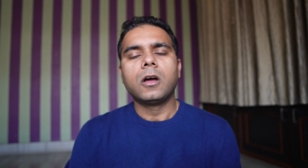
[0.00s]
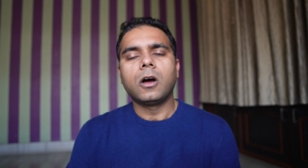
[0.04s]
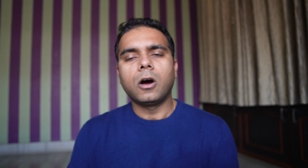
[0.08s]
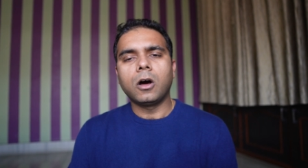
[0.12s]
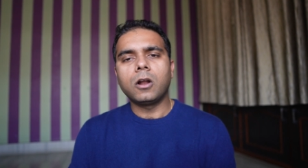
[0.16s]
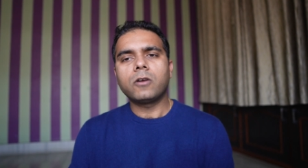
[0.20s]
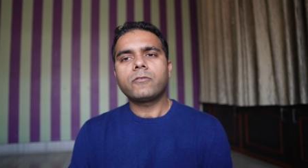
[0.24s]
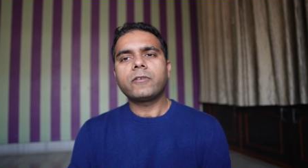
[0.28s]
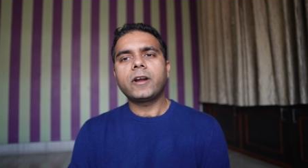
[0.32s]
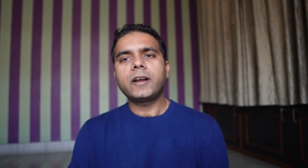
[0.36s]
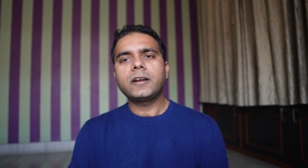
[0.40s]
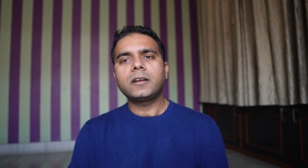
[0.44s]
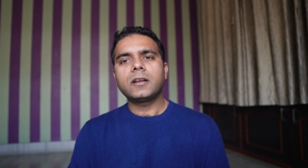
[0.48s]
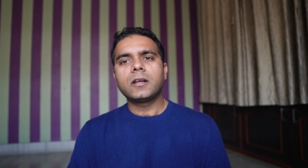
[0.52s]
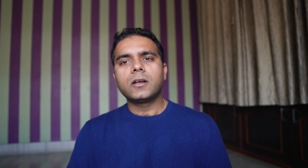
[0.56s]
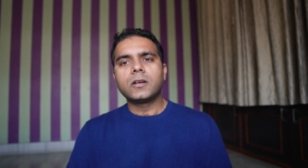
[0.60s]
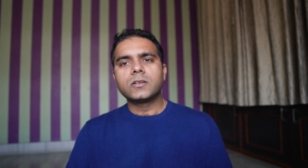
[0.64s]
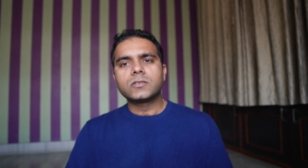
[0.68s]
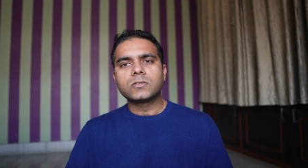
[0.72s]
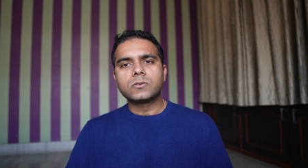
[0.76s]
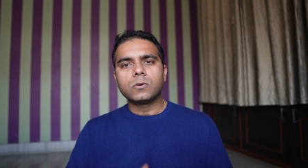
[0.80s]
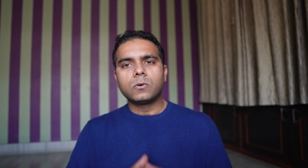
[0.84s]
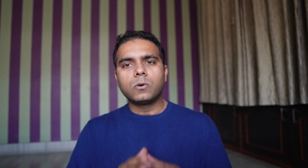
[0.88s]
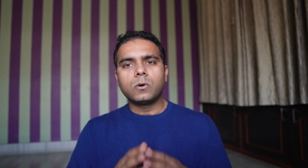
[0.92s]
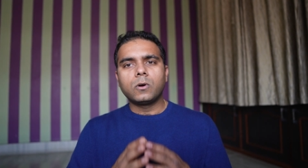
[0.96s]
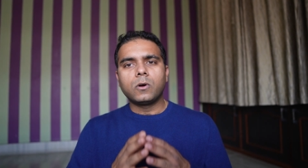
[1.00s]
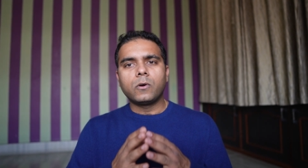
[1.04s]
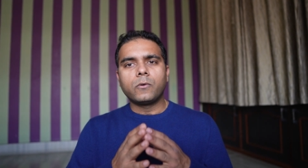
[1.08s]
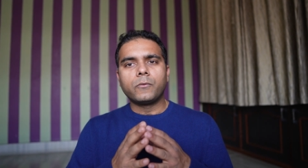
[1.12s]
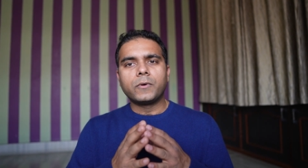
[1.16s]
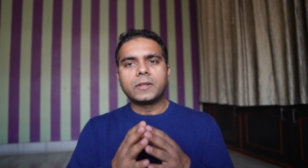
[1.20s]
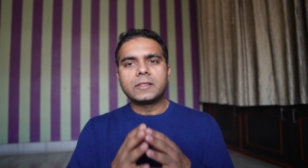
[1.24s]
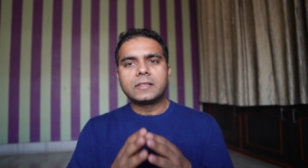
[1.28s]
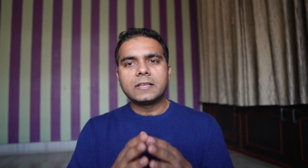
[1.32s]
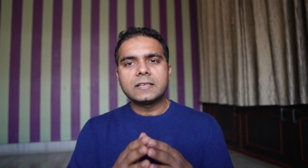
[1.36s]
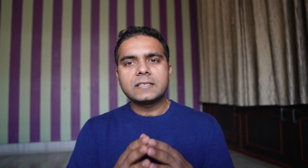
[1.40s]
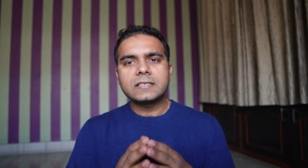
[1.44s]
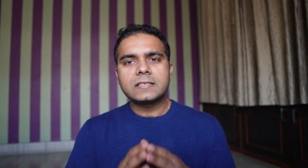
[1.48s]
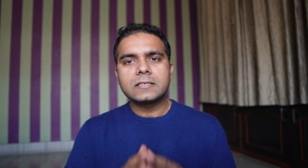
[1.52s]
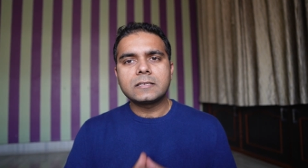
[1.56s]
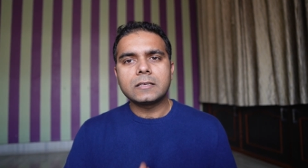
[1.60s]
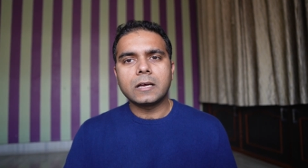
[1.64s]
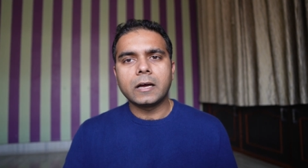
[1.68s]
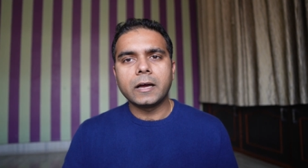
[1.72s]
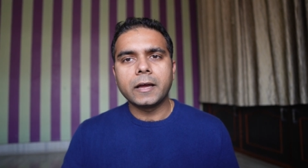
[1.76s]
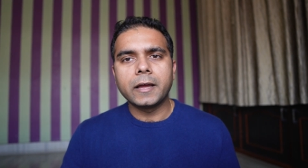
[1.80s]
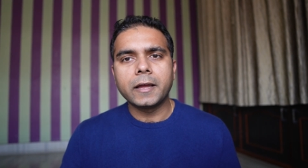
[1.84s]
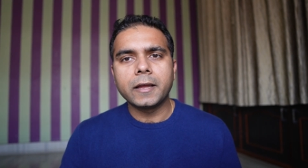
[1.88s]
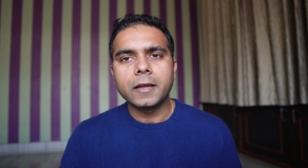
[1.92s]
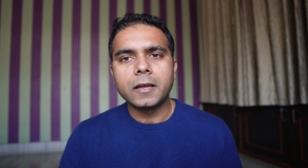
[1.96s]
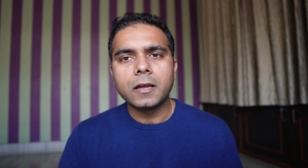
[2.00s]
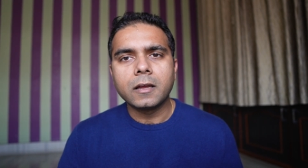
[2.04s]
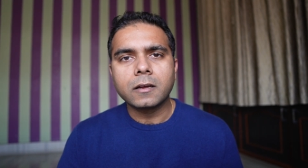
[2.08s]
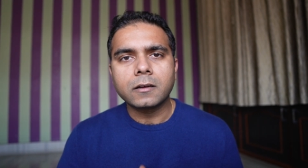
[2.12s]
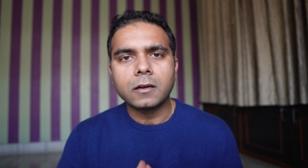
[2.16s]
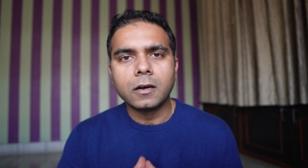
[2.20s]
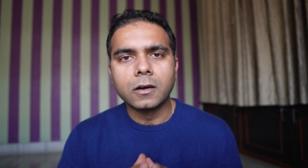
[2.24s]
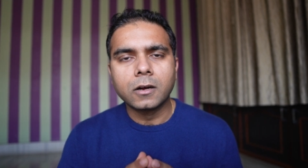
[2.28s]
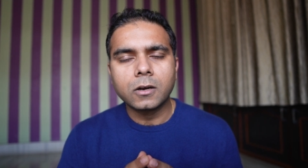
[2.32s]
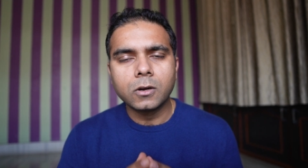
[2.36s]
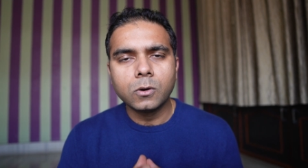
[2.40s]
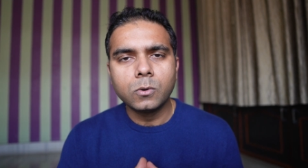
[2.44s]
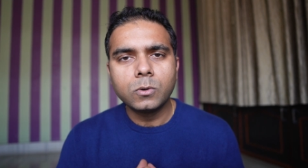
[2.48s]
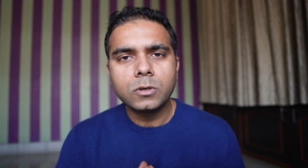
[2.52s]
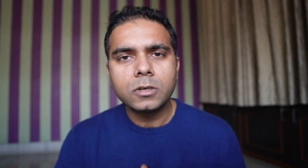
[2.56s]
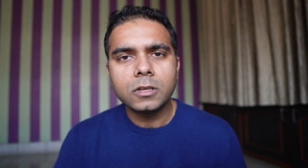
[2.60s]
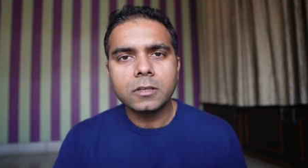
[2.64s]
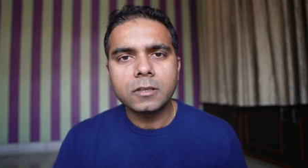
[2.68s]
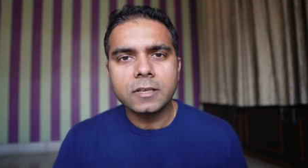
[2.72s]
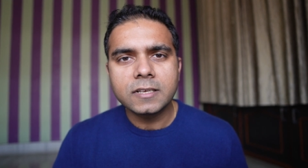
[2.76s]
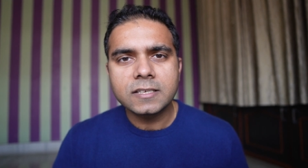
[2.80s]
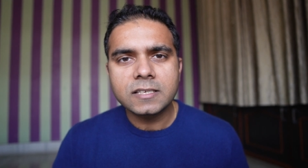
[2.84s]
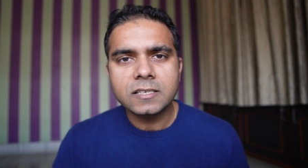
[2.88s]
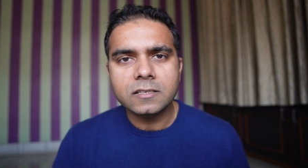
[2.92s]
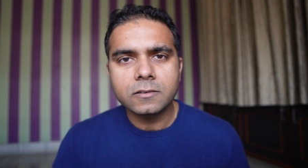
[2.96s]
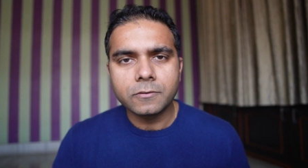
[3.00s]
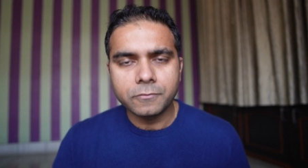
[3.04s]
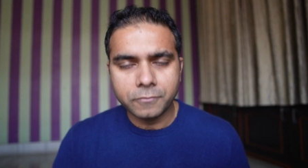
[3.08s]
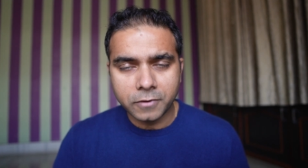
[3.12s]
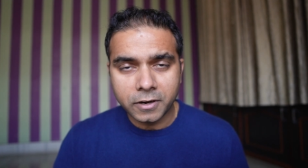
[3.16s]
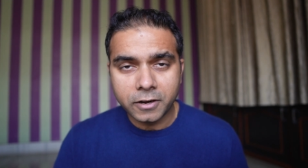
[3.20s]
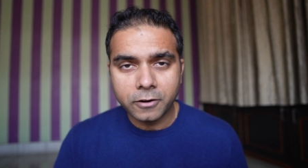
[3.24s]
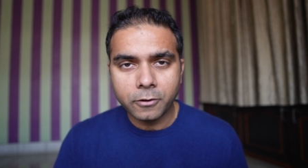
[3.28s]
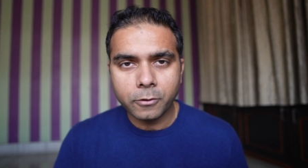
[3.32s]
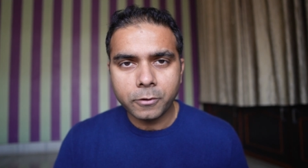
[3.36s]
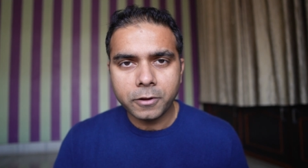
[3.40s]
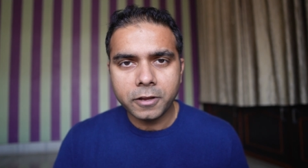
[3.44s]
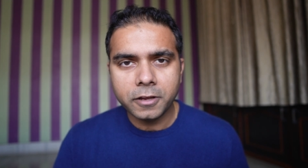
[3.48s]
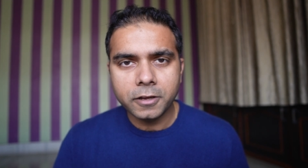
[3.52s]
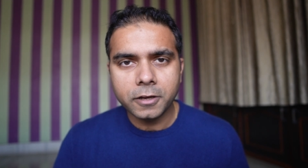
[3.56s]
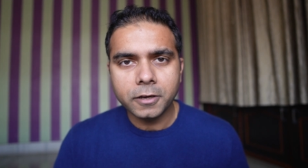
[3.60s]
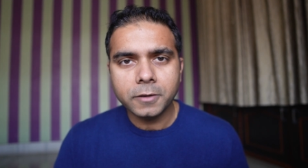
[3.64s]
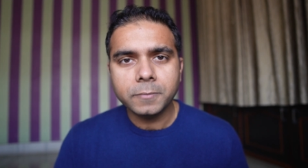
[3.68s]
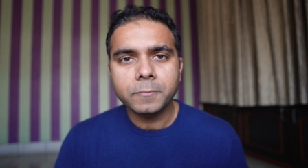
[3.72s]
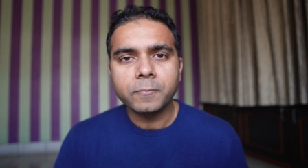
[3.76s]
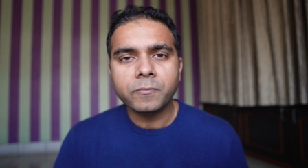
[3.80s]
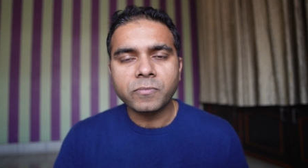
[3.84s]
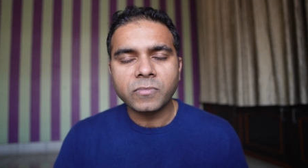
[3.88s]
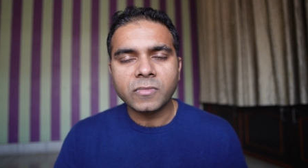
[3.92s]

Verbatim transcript: Alright, so with this I conclude this video here.